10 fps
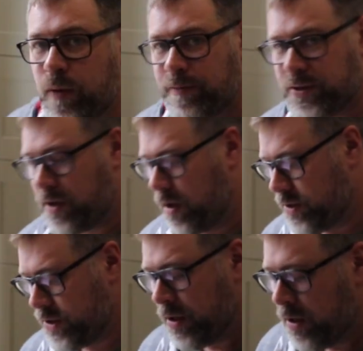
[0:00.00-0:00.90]

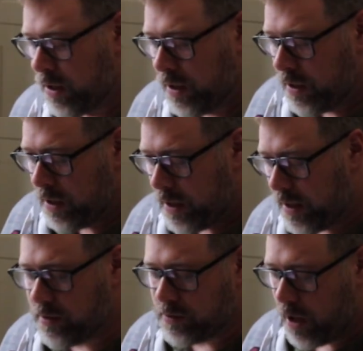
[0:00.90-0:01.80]
website,
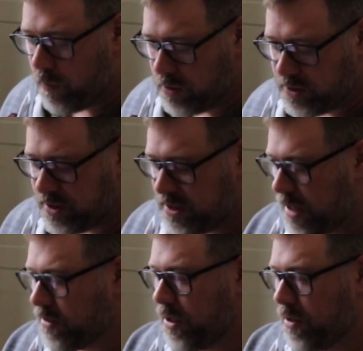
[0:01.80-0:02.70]
it'll go on to
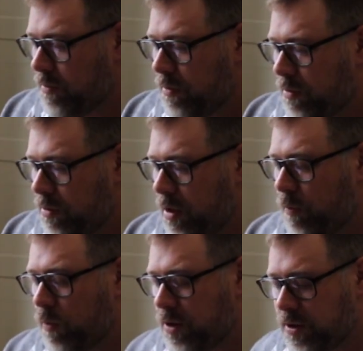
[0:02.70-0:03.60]
tell you
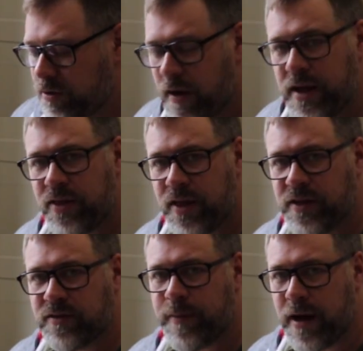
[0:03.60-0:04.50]
that one of the great
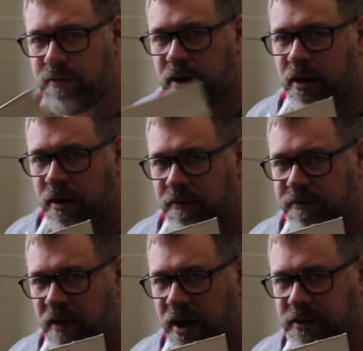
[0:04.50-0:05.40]
things about the
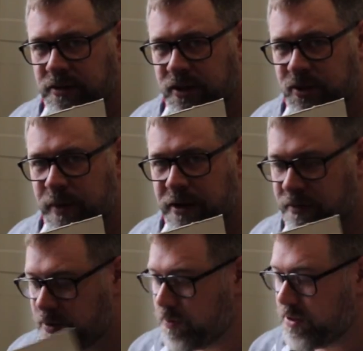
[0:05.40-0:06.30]
vinyl
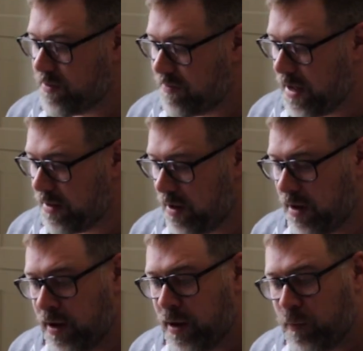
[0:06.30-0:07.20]
experience was the fact
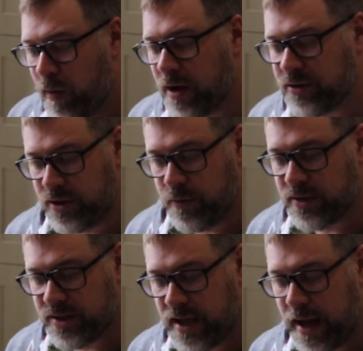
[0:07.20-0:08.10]
that whilst you were
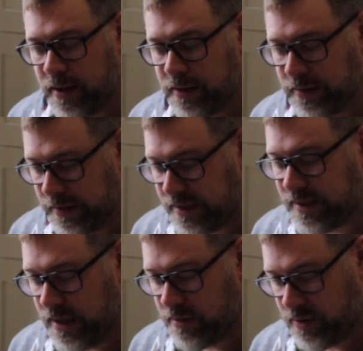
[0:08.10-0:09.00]
sat
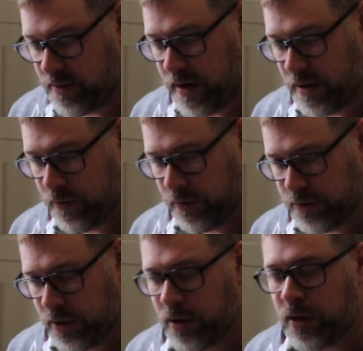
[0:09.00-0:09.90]
listening to the
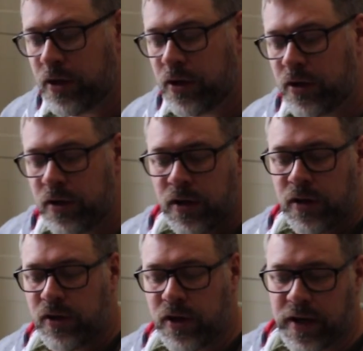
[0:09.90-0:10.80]
record,
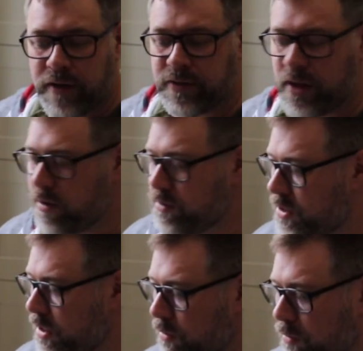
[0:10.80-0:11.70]
you could have a nosy at